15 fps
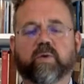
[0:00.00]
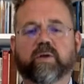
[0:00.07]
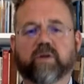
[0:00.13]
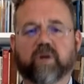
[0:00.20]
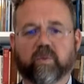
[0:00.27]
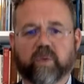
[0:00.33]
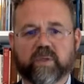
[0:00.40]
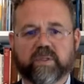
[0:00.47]
where
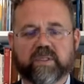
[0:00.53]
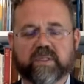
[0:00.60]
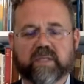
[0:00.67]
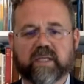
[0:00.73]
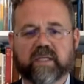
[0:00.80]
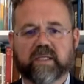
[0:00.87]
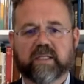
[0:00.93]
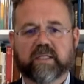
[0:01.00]
Doug Wilson's
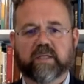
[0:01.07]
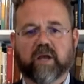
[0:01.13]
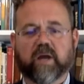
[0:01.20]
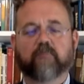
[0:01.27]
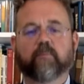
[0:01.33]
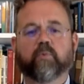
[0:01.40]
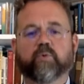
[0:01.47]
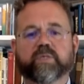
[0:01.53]
ideas are
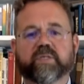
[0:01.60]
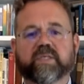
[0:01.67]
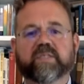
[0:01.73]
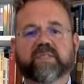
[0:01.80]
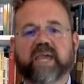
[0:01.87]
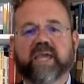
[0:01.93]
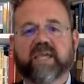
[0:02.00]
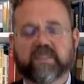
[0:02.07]
most
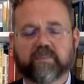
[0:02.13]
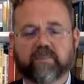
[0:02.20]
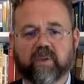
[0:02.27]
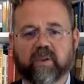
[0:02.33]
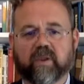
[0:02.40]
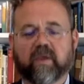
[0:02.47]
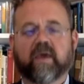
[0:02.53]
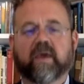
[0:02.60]
accessible
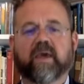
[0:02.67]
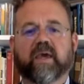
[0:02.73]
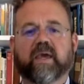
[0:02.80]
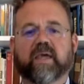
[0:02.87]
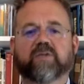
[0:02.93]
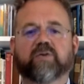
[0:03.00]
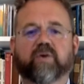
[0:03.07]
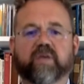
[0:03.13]

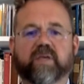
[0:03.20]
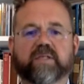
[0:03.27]
is on